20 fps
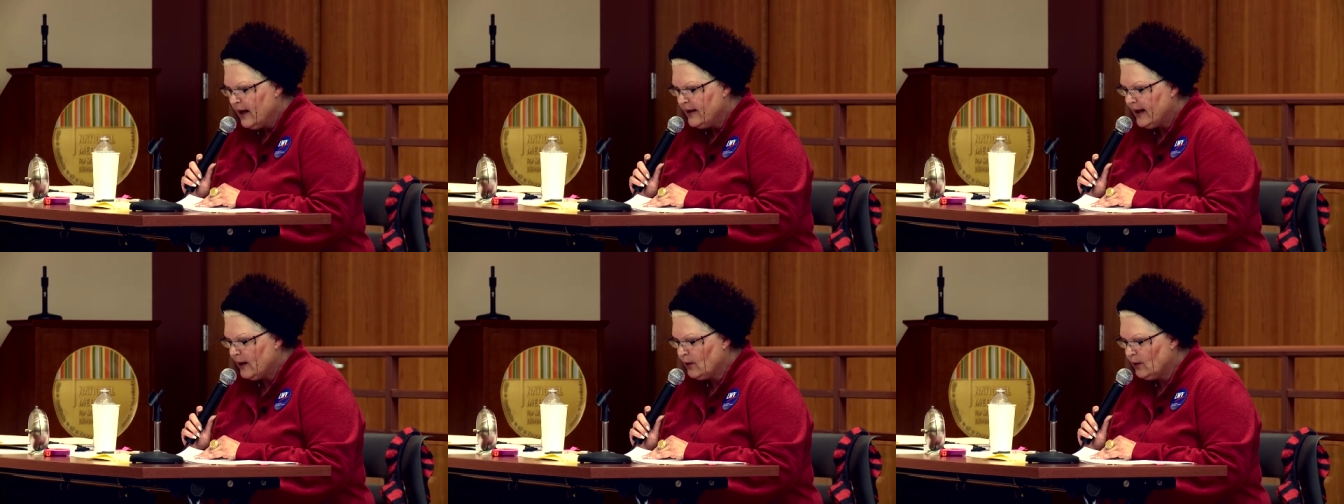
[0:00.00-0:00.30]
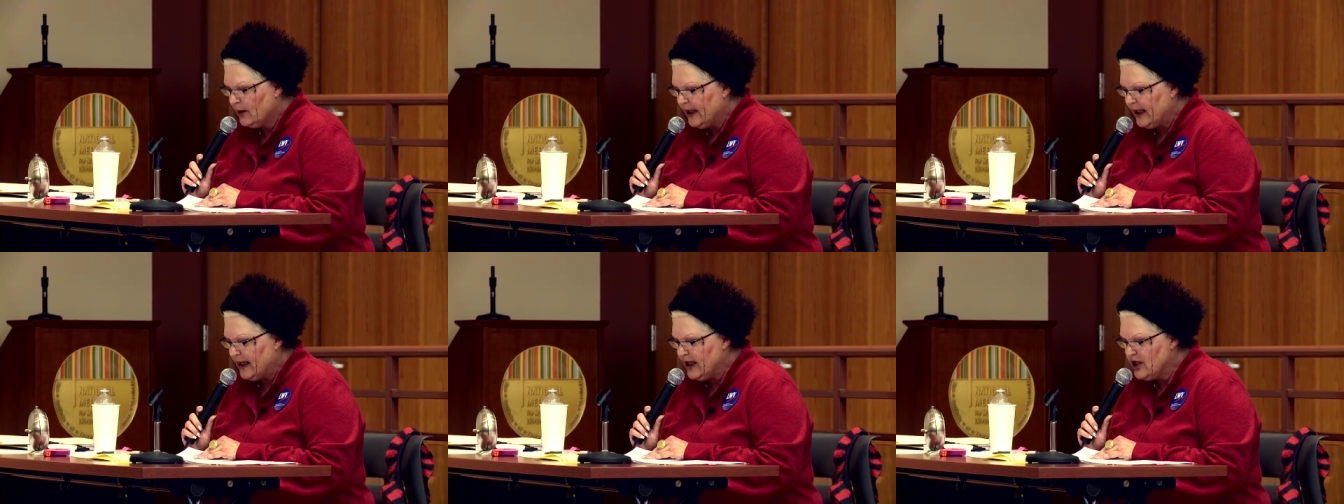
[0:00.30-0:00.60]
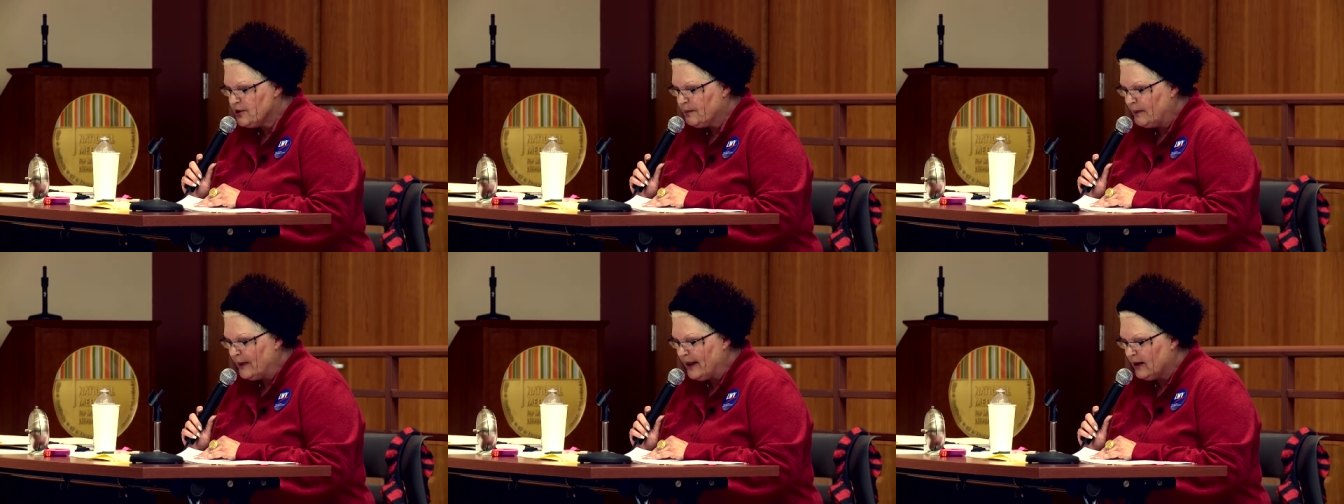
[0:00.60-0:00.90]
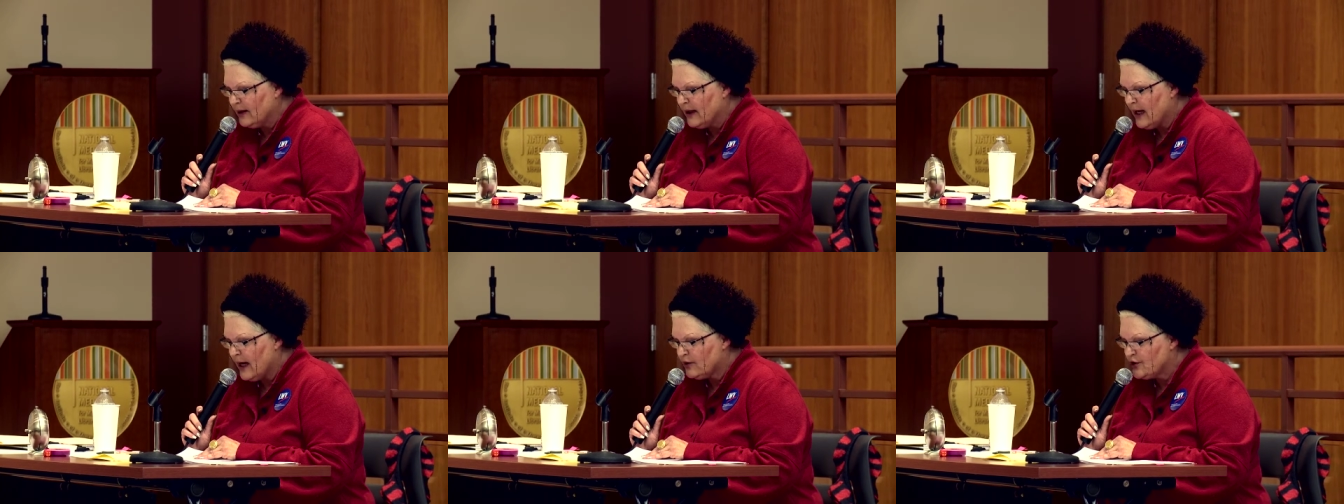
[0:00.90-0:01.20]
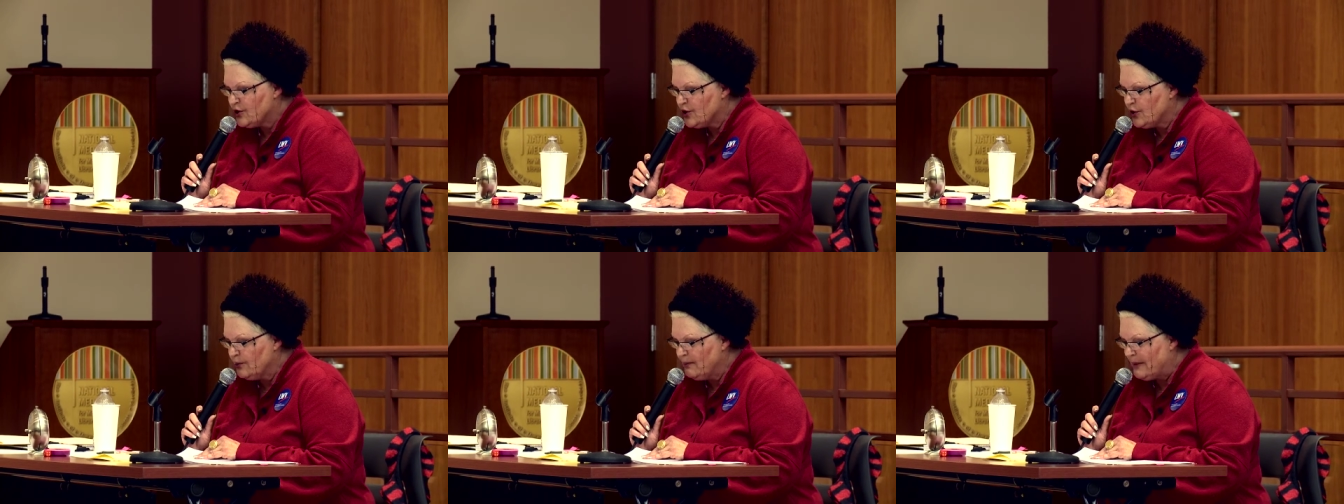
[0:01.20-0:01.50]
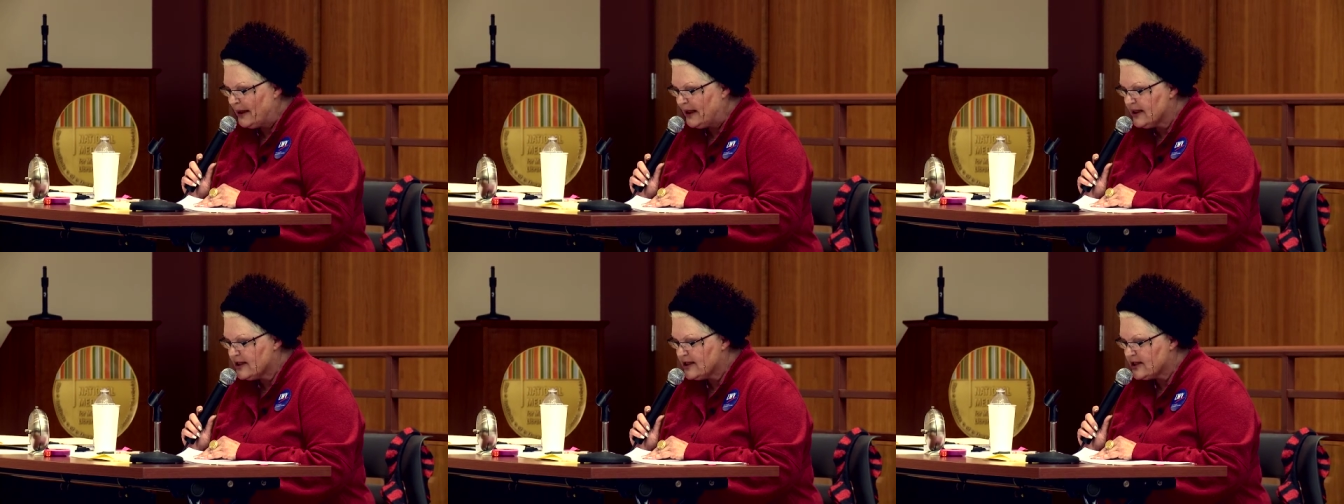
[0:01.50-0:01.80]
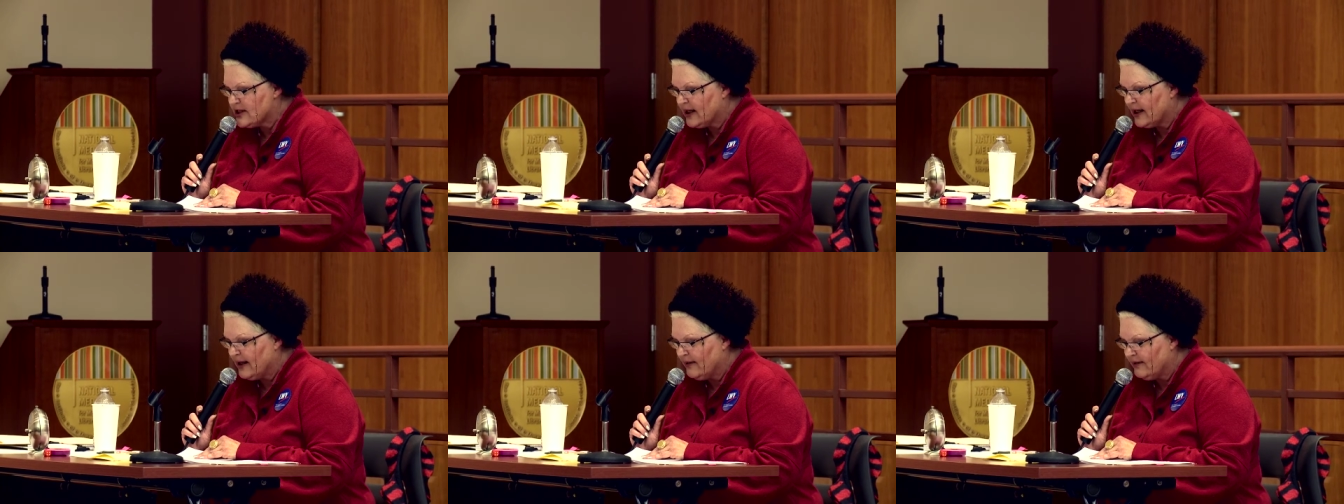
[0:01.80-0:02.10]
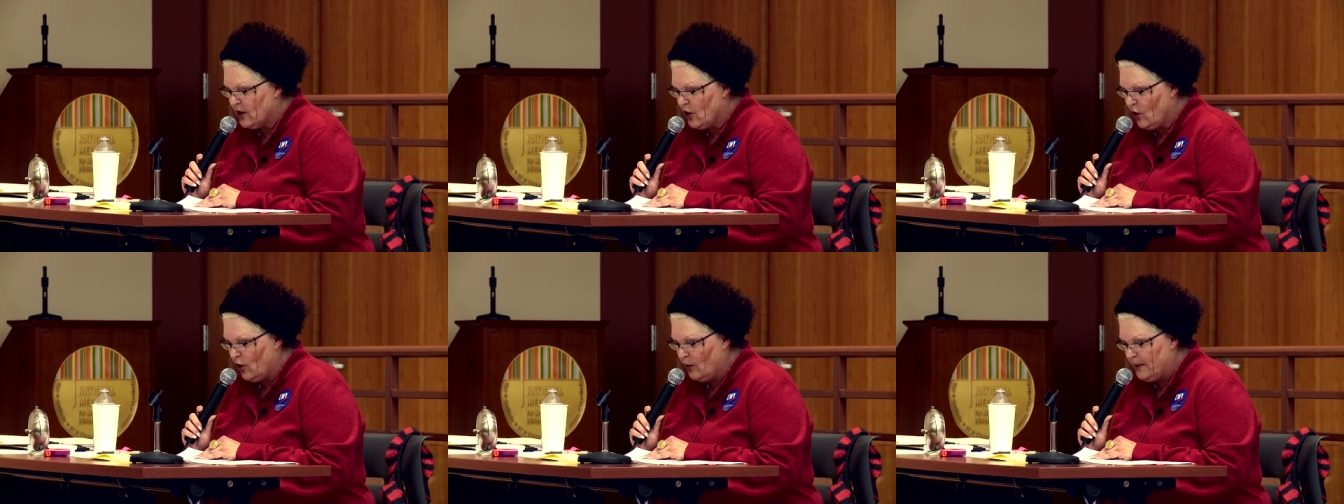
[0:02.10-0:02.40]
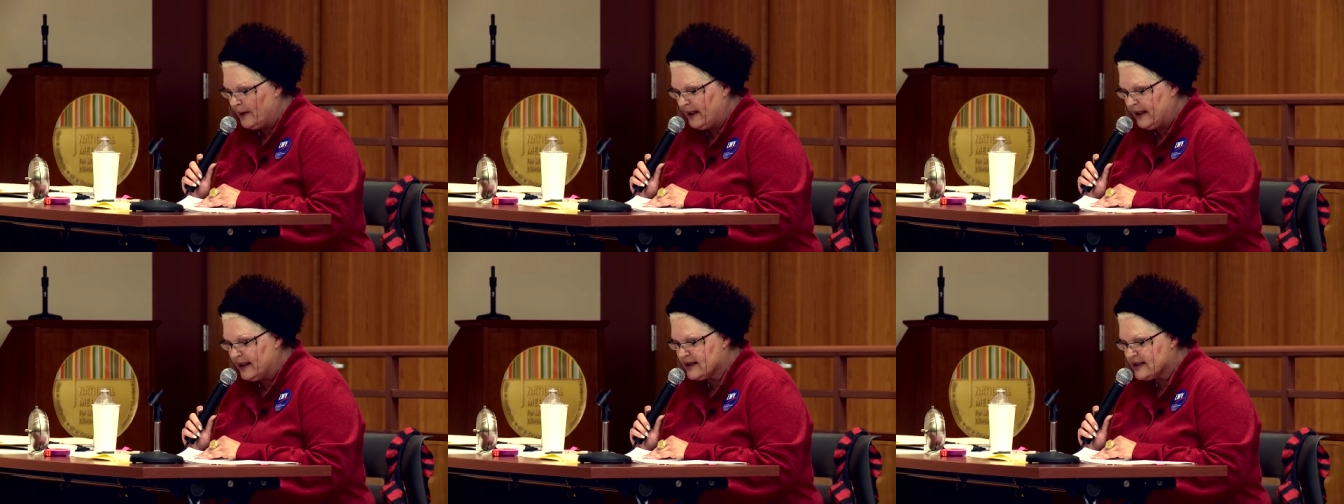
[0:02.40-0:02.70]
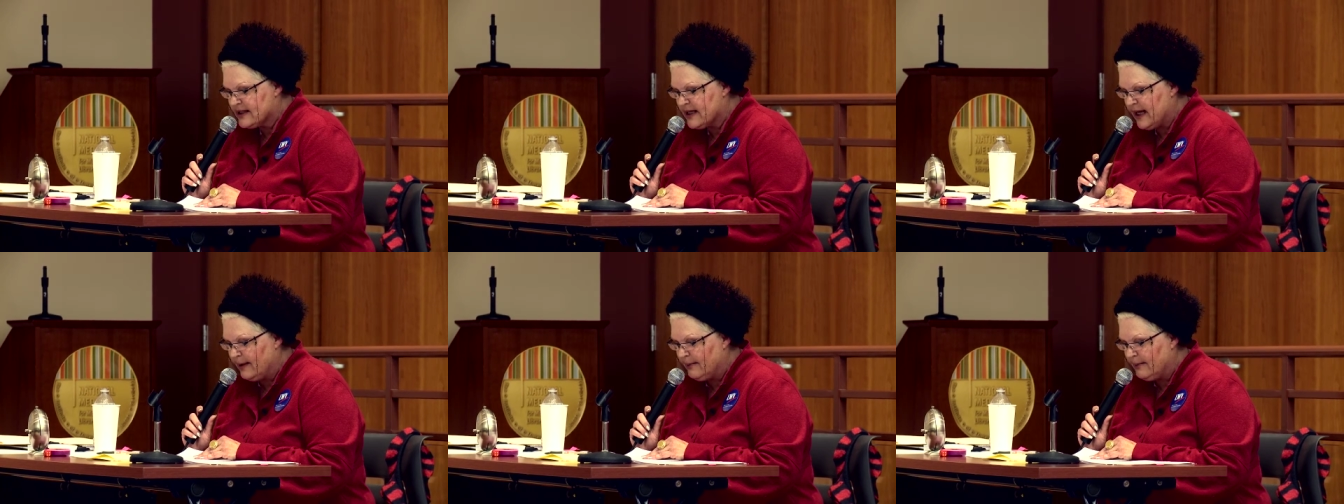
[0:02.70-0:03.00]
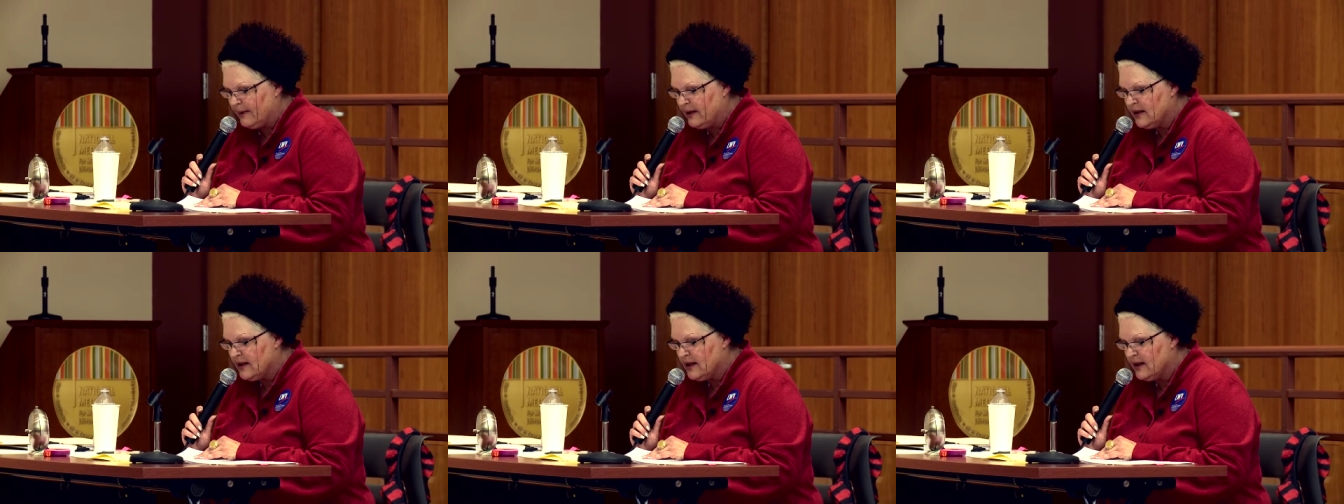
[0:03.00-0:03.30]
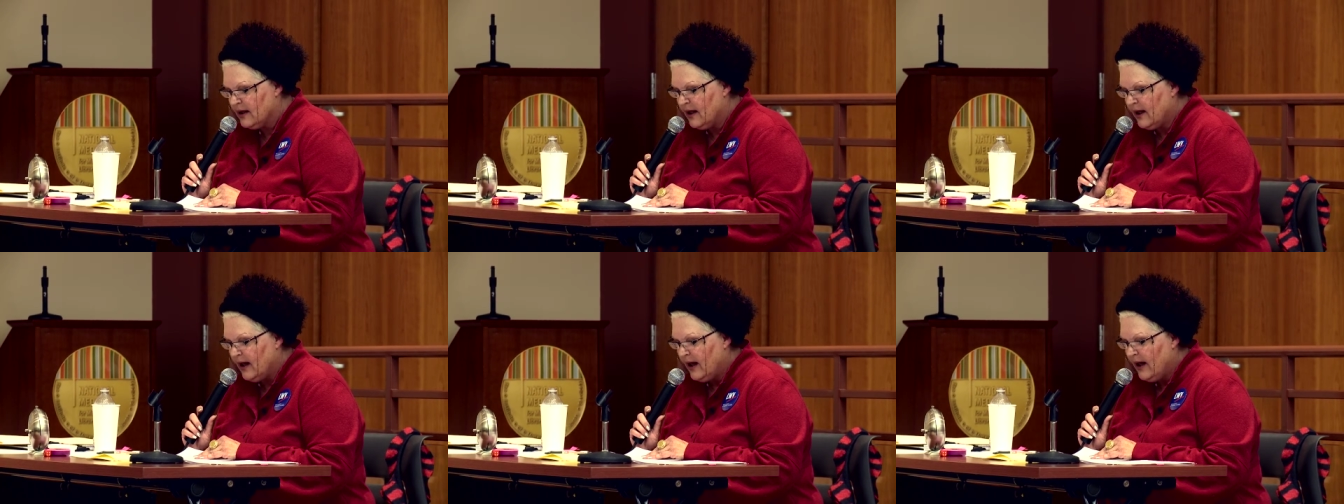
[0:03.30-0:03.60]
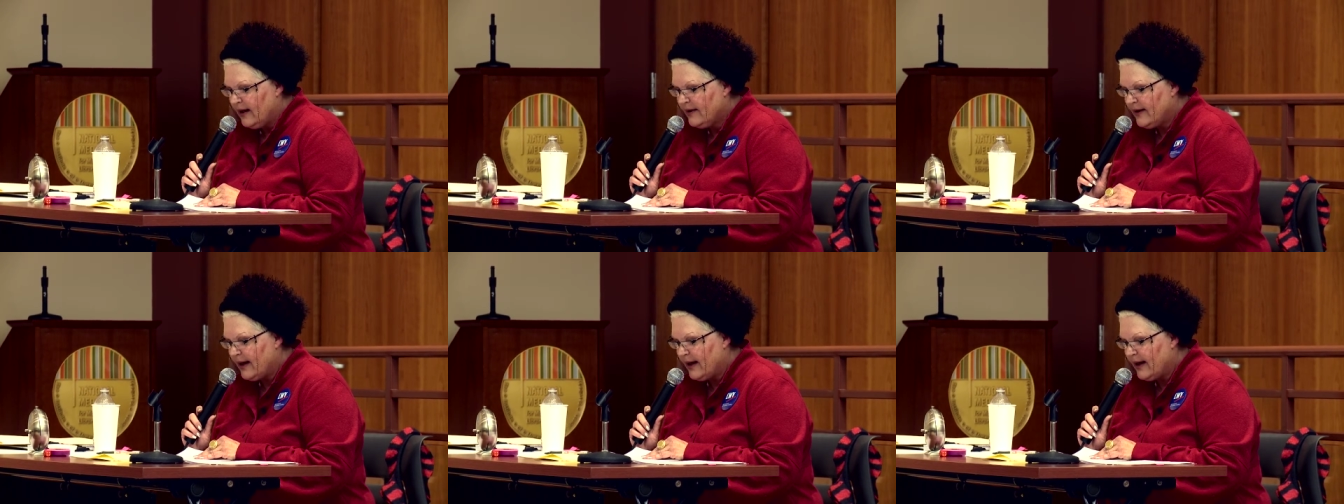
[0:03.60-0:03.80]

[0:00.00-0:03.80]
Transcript: They will each be allowed 2 minutes to give an opening statement.